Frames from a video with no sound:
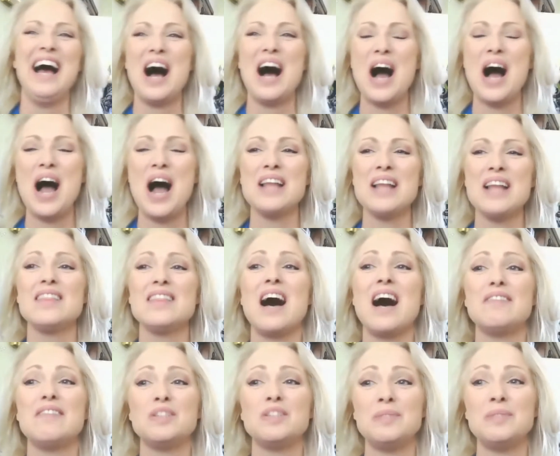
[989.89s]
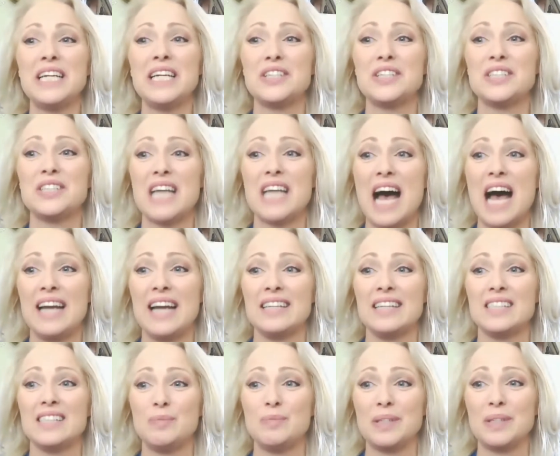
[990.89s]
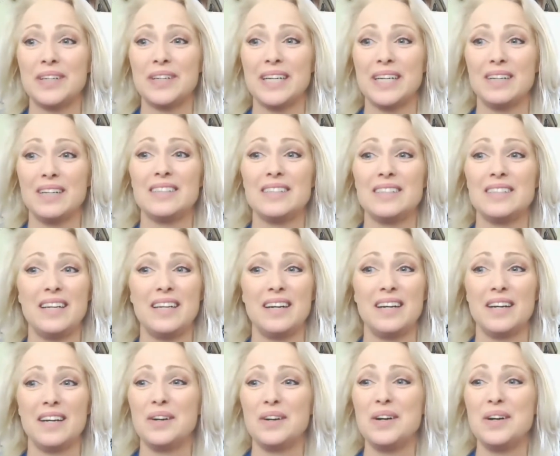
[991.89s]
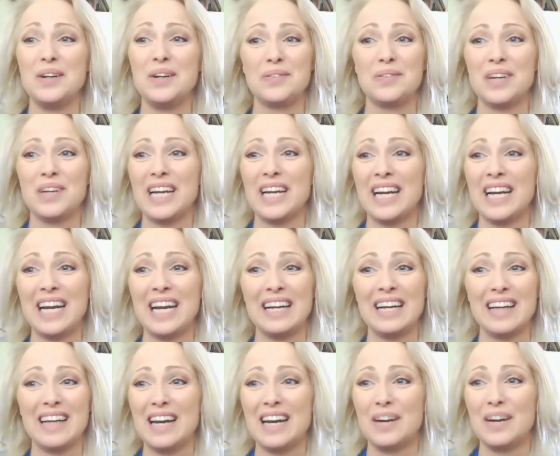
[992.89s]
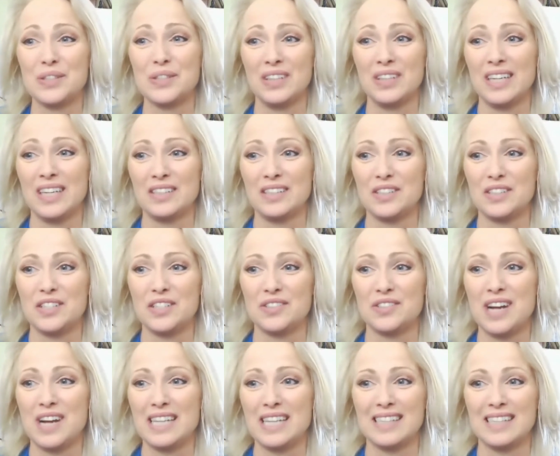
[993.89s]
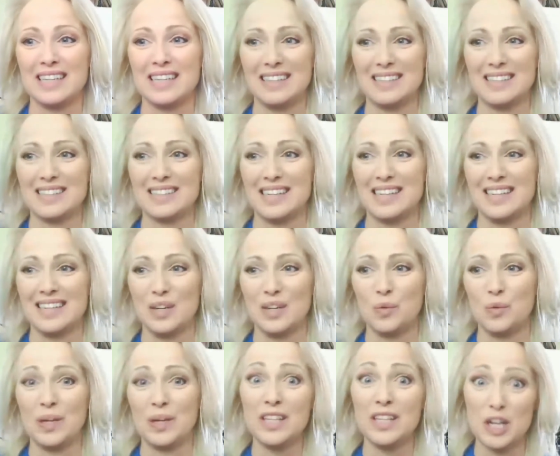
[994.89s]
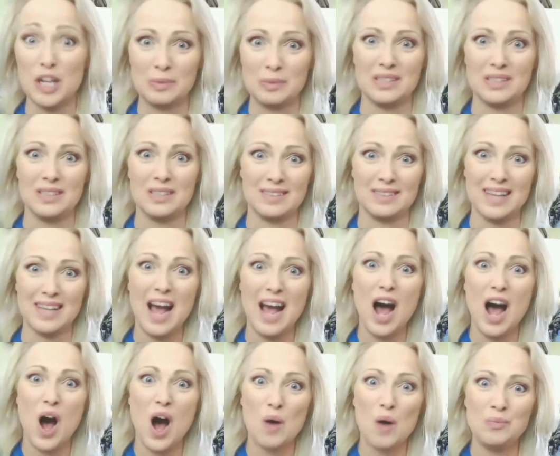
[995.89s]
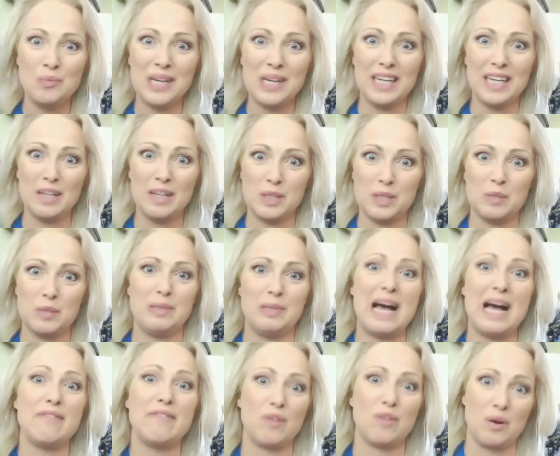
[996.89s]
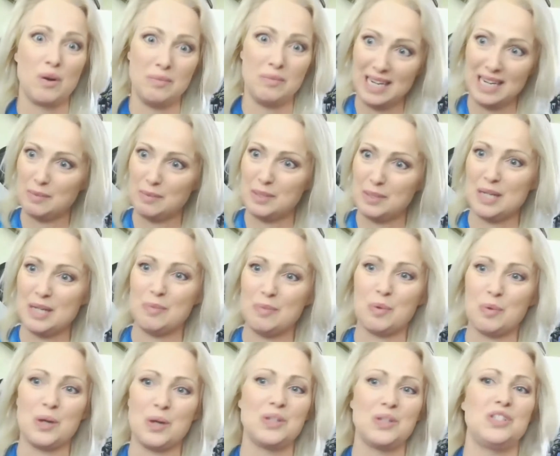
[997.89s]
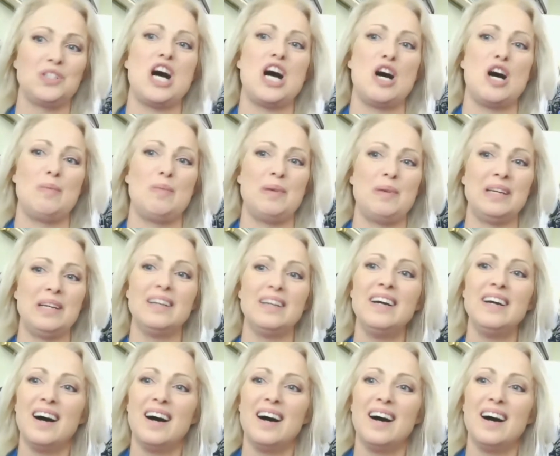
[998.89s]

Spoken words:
I loved meeting your dad in spirit. I did a reading, and I was really under stress at Lisa Williams' mediumship platform, mediumship workshop, and